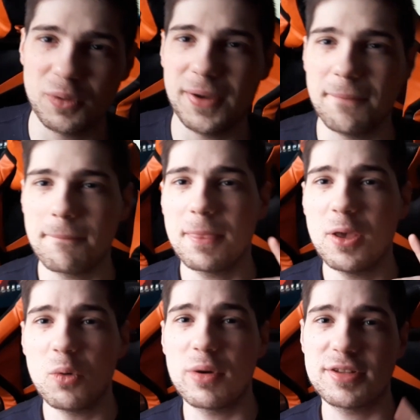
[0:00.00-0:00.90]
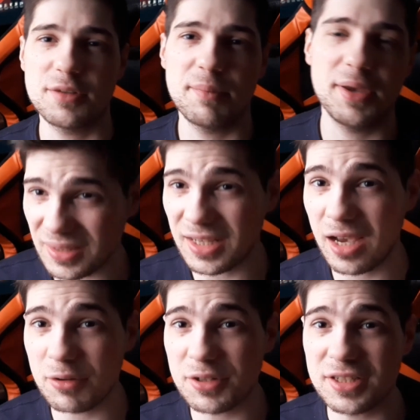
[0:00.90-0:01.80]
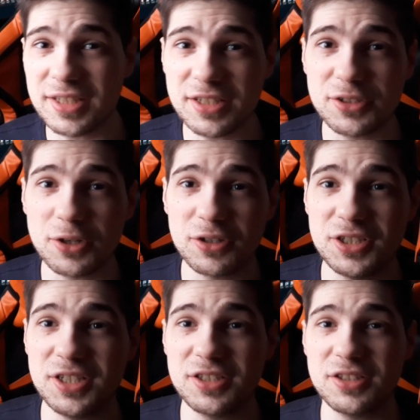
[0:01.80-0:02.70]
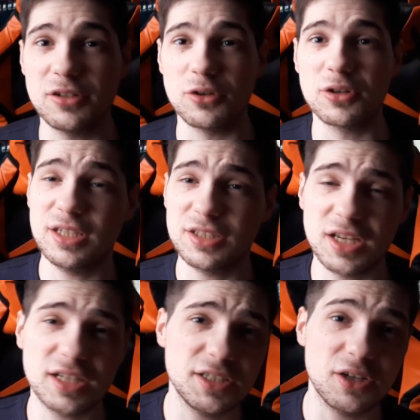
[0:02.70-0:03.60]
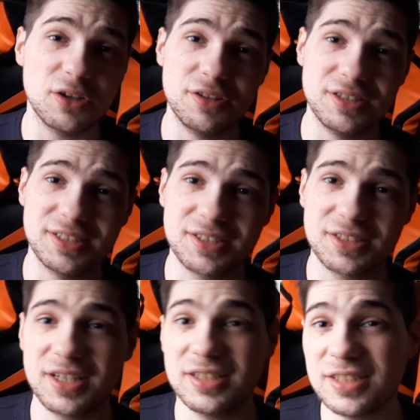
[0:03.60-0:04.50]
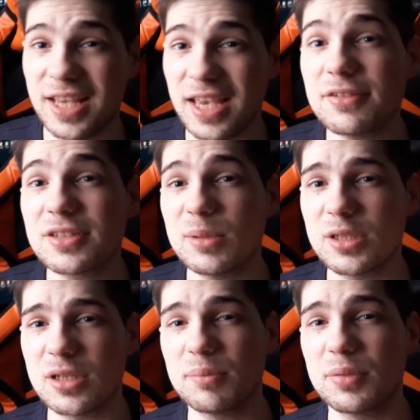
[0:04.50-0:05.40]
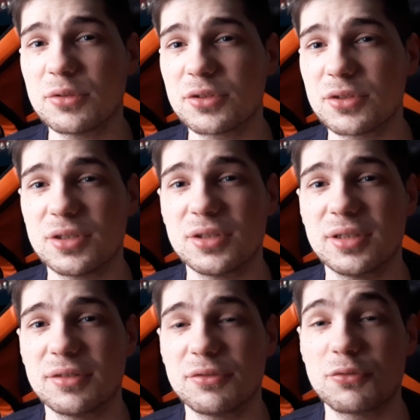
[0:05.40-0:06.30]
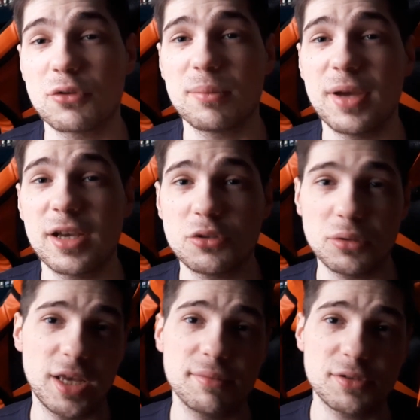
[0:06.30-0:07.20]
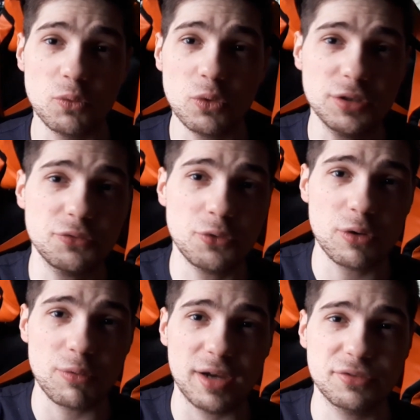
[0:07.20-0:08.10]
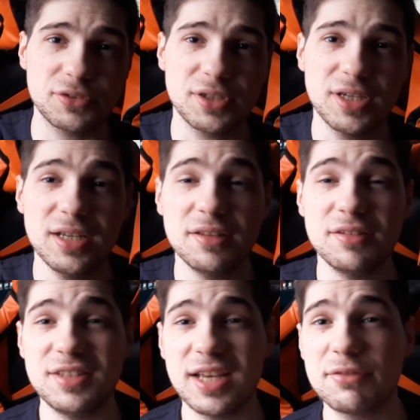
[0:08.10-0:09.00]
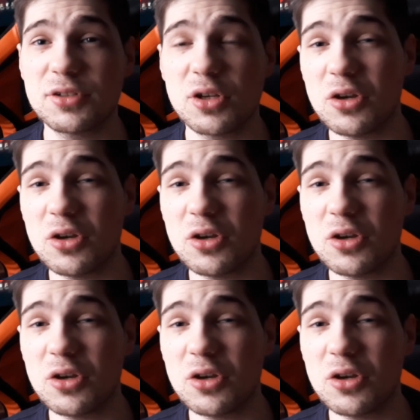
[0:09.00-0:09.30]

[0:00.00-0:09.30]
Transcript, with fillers: way. What does it mean? I recently saw a GDC talk exactly on this and gave some examples from actual games. In World of Warcraft, the devs